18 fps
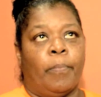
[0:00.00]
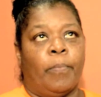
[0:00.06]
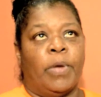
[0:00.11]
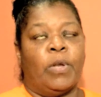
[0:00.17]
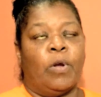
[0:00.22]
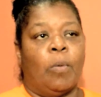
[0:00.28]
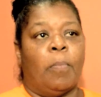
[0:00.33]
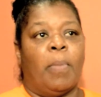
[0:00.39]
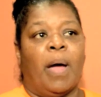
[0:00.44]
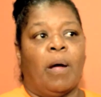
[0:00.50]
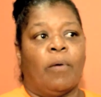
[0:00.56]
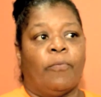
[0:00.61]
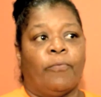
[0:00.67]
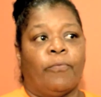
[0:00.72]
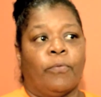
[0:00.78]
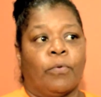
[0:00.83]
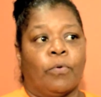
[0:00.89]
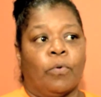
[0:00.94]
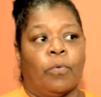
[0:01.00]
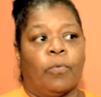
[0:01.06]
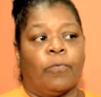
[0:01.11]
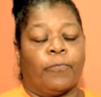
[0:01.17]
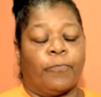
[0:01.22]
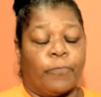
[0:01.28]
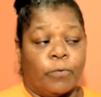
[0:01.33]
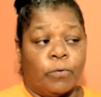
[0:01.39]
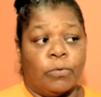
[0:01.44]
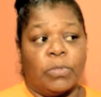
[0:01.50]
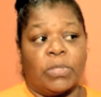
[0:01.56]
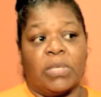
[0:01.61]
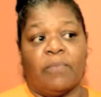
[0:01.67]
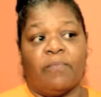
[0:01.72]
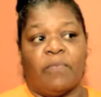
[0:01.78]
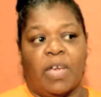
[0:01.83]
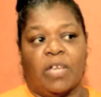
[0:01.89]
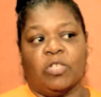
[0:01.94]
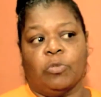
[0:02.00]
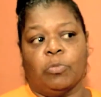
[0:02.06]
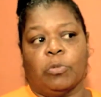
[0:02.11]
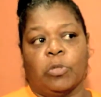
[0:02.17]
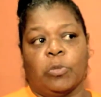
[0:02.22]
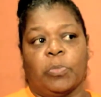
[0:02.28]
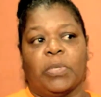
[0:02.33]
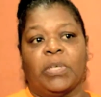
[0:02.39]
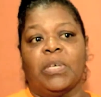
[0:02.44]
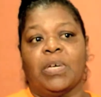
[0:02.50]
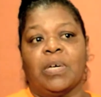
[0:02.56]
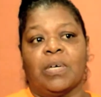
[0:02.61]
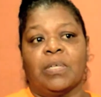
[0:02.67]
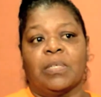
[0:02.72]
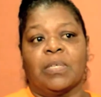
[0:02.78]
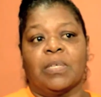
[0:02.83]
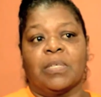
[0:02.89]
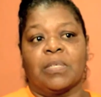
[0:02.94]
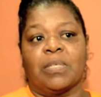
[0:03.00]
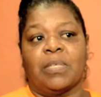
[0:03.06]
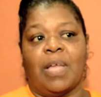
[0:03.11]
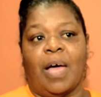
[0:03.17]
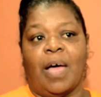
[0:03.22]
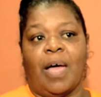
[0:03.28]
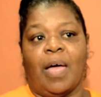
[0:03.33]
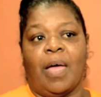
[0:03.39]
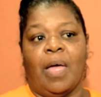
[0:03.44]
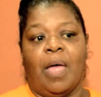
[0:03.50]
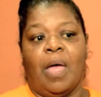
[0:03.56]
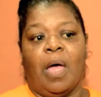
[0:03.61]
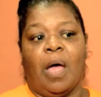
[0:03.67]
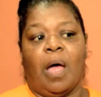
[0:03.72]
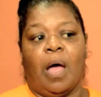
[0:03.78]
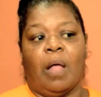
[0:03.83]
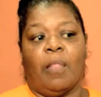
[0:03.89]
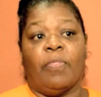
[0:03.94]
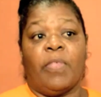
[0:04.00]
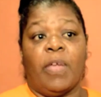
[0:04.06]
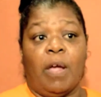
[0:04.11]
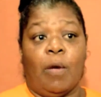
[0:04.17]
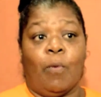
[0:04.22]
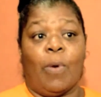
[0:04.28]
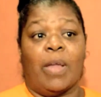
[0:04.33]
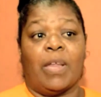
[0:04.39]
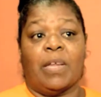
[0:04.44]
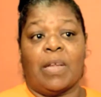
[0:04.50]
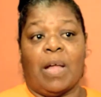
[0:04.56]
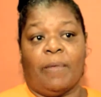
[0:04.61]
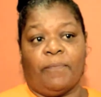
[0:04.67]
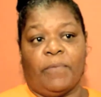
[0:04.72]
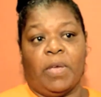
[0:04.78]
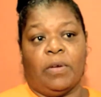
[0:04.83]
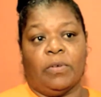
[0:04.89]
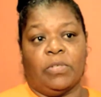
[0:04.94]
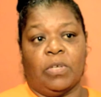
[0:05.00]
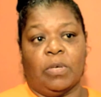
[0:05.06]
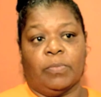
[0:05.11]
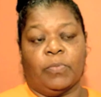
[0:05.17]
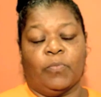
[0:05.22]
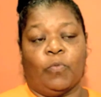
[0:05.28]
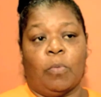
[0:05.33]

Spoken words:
we don't buy fruits and vegetables because it's not there right at our fingertips.